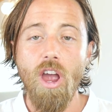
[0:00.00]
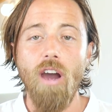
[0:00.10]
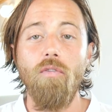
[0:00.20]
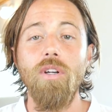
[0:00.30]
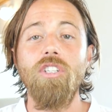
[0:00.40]

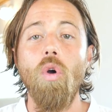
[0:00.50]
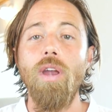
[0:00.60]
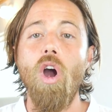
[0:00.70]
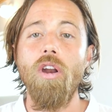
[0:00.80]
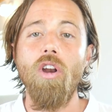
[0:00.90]
of what's
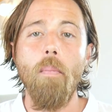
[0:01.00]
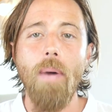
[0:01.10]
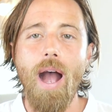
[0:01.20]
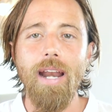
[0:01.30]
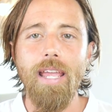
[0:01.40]
going on in our
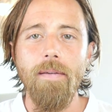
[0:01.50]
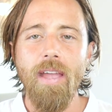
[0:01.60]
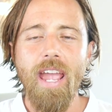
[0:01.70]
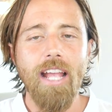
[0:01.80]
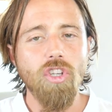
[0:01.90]
body,
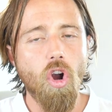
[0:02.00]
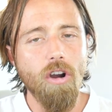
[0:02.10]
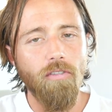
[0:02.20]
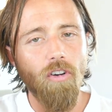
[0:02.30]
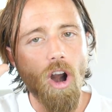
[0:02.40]
it's
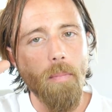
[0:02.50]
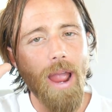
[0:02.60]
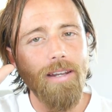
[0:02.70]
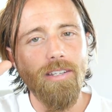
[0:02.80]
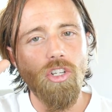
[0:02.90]
harder for our
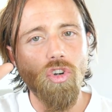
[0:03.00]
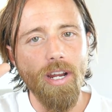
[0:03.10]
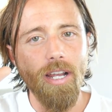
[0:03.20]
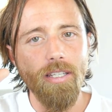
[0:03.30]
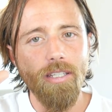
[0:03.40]
mind to
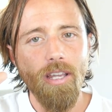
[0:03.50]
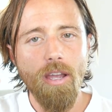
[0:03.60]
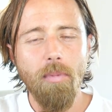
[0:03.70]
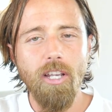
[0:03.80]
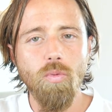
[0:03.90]
trick us
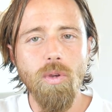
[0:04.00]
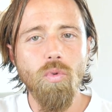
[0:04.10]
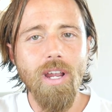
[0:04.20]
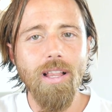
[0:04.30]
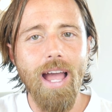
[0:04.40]
because we
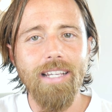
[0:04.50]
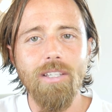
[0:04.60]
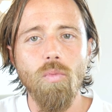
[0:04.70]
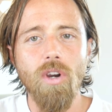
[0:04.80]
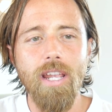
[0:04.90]
realize
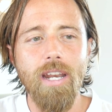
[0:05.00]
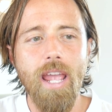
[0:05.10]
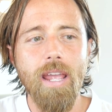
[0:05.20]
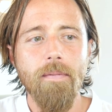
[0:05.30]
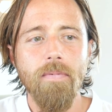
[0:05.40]
that we're in
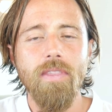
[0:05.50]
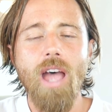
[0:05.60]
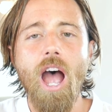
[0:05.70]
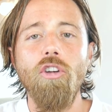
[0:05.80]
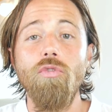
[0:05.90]
a
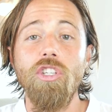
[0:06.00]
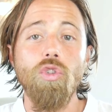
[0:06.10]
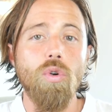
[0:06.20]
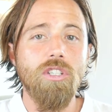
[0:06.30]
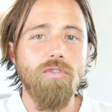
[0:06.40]

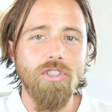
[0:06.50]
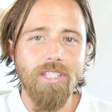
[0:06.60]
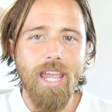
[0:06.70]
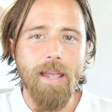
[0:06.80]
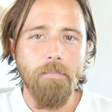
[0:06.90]
non-resourceful
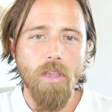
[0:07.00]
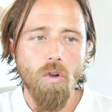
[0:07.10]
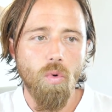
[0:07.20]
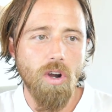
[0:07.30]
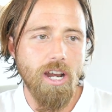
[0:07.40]
state.
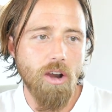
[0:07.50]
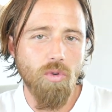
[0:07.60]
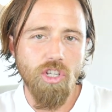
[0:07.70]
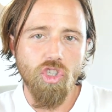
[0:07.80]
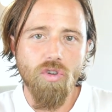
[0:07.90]
We're in a
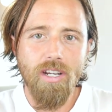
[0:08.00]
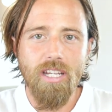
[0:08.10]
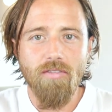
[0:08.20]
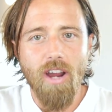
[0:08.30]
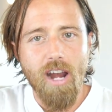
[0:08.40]

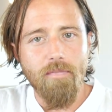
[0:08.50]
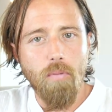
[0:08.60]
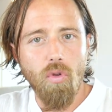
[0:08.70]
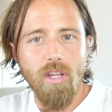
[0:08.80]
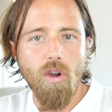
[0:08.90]
restrictive kind of
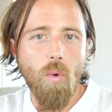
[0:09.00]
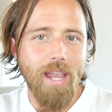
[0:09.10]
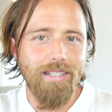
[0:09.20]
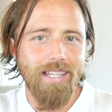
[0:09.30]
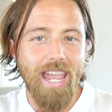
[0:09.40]
pulling
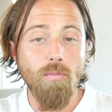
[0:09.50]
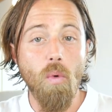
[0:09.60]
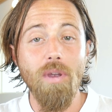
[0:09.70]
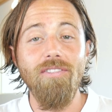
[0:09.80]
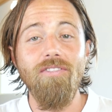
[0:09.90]
away state.
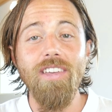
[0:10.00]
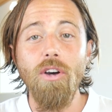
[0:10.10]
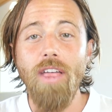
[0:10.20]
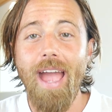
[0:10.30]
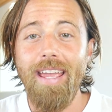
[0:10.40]
When we
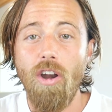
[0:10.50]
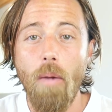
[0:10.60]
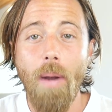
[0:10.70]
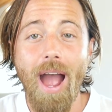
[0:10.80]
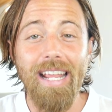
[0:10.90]
feel that in
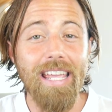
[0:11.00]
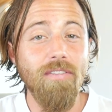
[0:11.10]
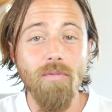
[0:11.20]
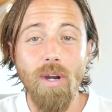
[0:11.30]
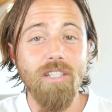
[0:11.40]
our body,
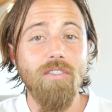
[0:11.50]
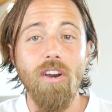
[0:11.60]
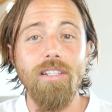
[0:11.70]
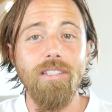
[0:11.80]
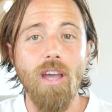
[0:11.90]
even when it's
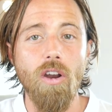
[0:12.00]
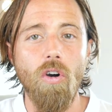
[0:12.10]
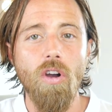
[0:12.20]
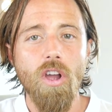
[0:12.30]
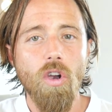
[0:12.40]
very
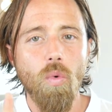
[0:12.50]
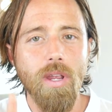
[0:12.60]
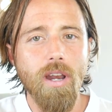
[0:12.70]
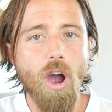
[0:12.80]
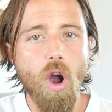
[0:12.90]
subtle,
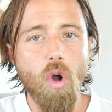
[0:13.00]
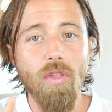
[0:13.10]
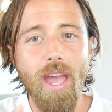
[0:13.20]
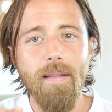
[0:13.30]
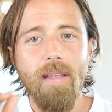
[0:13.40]
we know
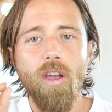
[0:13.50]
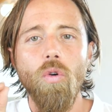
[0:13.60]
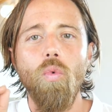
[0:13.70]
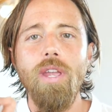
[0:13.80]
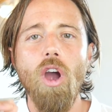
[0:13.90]
that
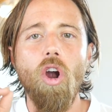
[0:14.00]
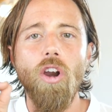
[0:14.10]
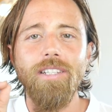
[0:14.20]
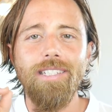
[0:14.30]
we are